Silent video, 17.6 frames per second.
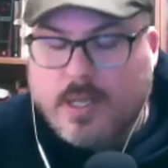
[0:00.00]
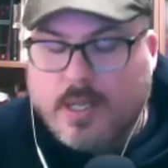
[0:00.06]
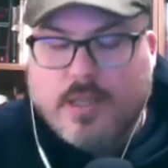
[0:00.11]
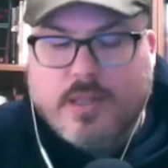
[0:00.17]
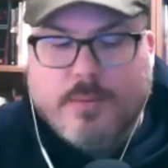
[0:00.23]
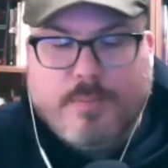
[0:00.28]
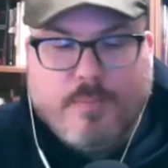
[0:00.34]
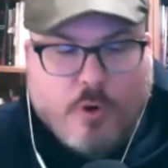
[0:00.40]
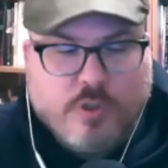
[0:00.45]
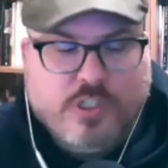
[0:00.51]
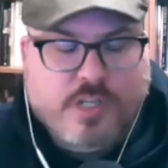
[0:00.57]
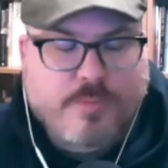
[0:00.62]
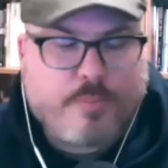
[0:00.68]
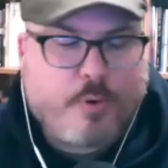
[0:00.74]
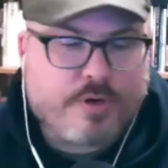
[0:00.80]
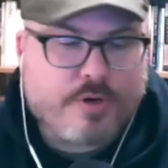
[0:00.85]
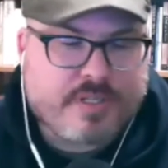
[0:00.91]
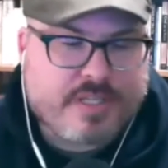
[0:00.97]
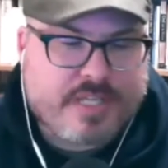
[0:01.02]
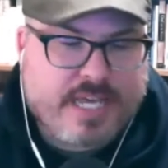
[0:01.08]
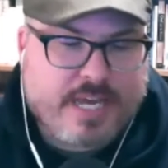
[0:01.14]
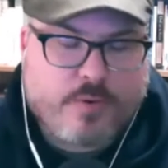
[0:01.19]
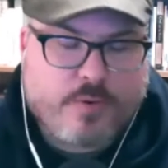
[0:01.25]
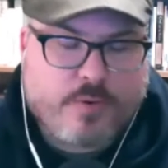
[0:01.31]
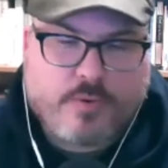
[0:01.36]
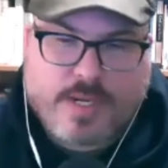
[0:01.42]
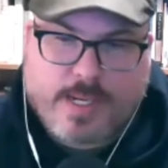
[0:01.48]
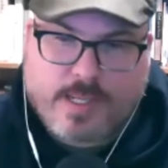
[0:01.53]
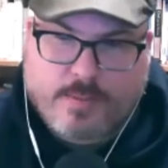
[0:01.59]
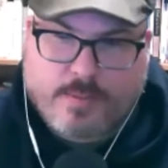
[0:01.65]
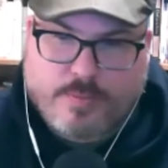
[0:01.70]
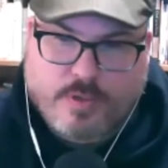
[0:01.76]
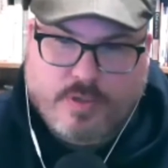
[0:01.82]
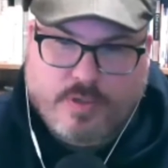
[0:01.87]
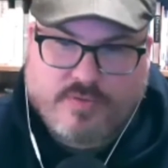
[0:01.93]
The most important thing when reading the
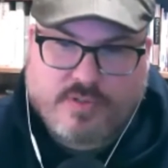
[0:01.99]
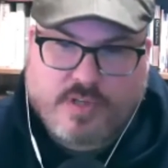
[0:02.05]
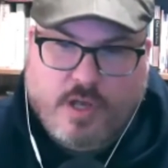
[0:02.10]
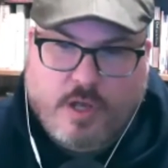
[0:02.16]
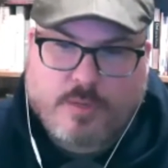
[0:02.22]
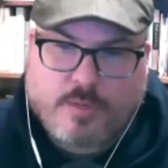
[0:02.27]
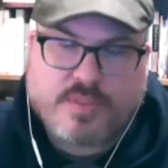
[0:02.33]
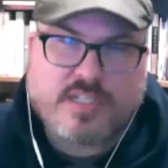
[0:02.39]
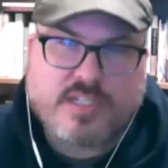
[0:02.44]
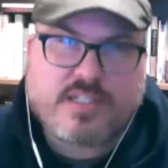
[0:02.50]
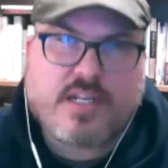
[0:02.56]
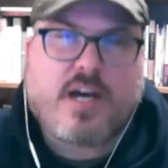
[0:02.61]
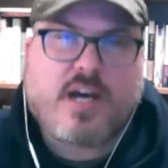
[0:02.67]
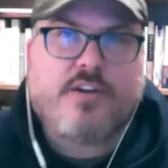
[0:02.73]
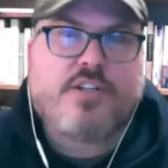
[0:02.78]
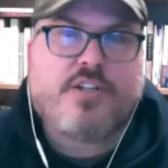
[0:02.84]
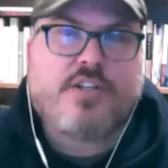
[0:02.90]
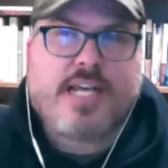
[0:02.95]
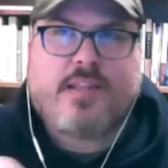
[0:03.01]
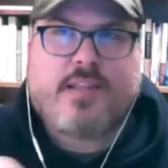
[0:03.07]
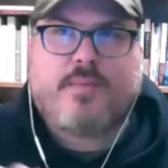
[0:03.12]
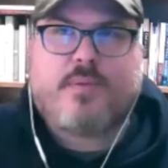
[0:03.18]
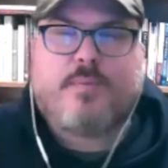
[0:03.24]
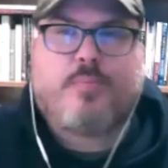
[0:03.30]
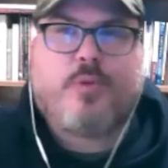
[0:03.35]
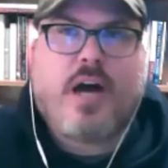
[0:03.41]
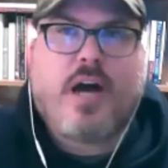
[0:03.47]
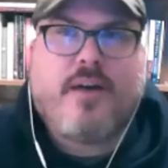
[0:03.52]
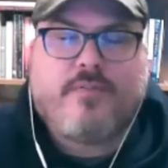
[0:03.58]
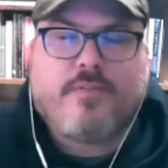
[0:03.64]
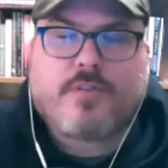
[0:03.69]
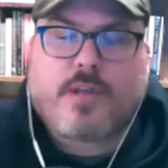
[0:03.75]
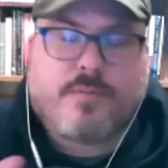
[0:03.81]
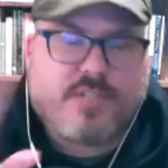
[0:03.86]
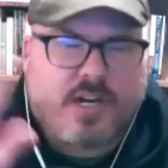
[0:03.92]
Book of Psalms is to understand that the
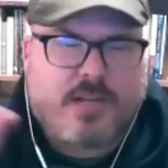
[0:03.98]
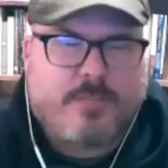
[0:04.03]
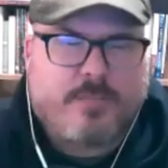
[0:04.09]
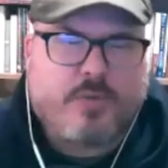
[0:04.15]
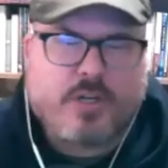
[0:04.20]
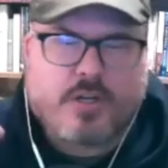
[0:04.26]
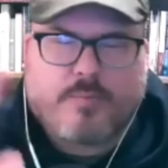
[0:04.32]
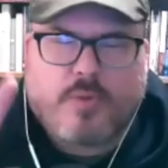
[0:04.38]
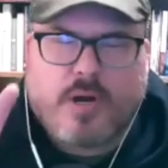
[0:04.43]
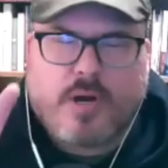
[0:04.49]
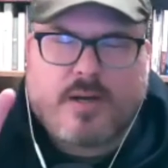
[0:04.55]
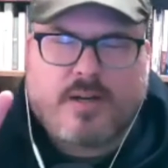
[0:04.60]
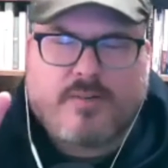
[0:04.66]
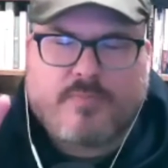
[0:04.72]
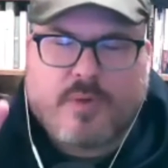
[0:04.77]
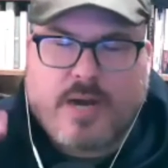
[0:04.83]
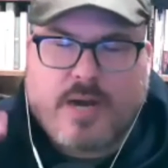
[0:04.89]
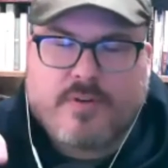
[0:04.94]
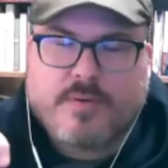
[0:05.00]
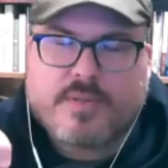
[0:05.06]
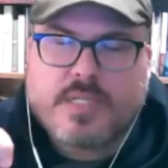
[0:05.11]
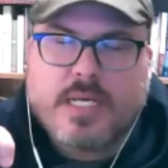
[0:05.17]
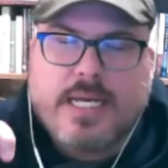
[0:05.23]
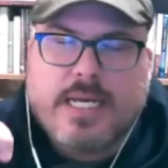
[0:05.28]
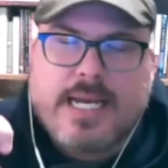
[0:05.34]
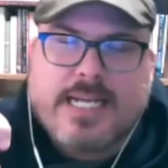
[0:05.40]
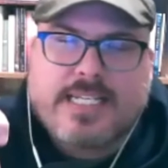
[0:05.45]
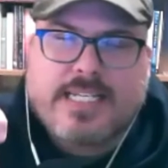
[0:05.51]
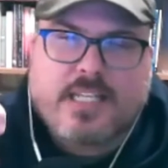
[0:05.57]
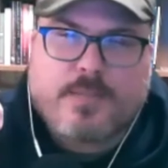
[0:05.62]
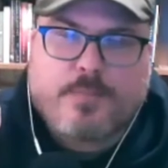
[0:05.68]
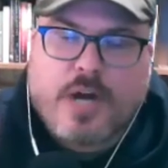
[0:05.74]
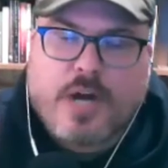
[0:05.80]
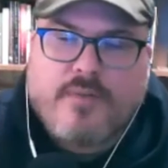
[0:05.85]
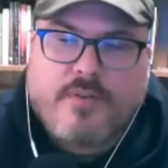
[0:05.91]
Book of Proverbs is that the
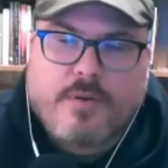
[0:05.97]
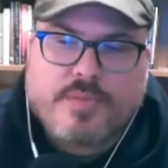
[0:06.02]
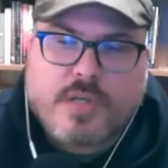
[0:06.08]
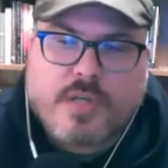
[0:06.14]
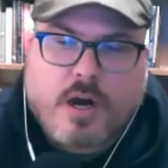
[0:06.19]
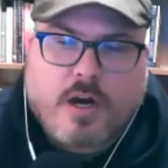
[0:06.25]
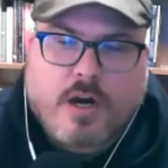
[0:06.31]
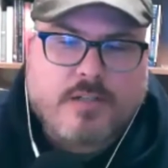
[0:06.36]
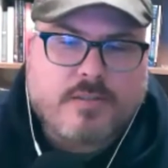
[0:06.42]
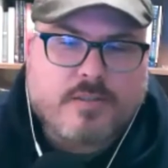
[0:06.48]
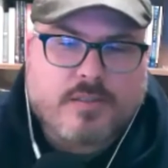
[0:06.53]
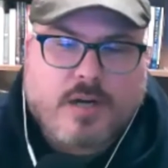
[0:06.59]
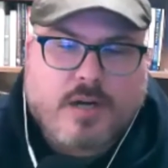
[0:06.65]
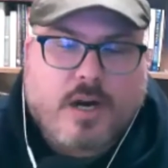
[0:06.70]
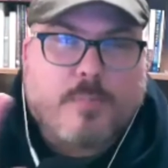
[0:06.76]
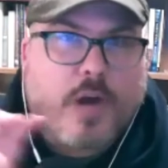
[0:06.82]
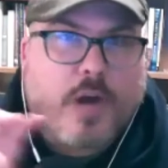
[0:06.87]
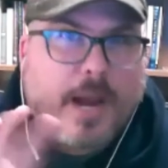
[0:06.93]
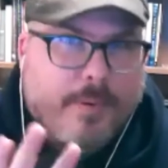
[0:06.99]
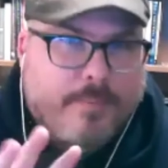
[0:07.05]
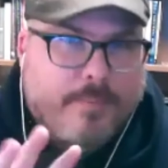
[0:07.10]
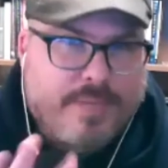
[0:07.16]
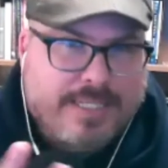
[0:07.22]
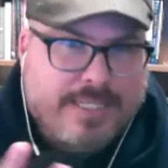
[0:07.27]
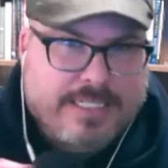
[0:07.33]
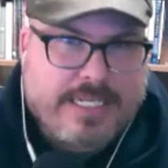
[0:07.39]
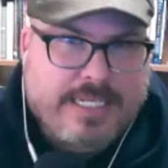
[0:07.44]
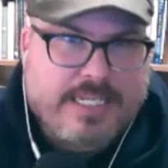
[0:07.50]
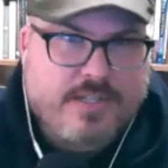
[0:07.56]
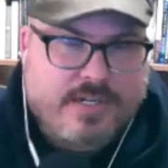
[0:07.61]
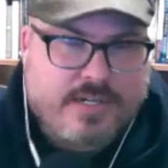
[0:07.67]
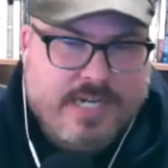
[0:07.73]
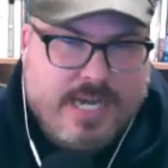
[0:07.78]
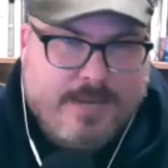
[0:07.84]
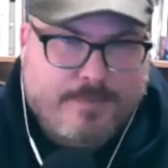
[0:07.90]
Proverbs are probabilities,
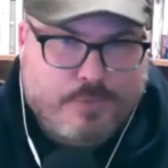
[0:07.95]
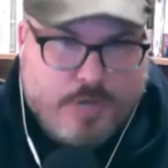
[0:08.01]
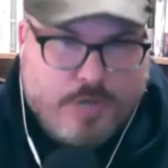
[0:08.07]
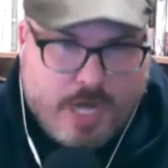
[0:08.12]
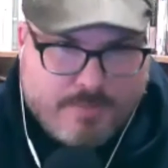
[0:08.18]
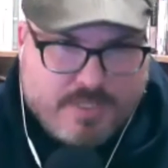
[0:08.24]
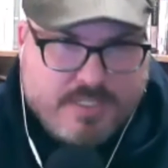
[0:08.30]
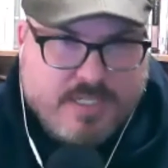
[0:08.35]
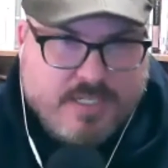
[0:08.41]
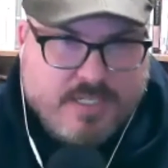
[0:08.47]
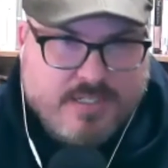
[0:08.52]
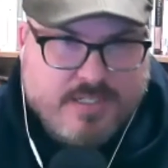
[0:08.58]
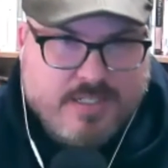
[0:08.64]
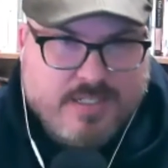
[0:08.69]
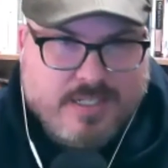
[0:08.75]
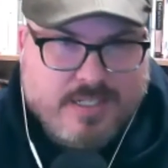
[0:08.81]
they're not promises.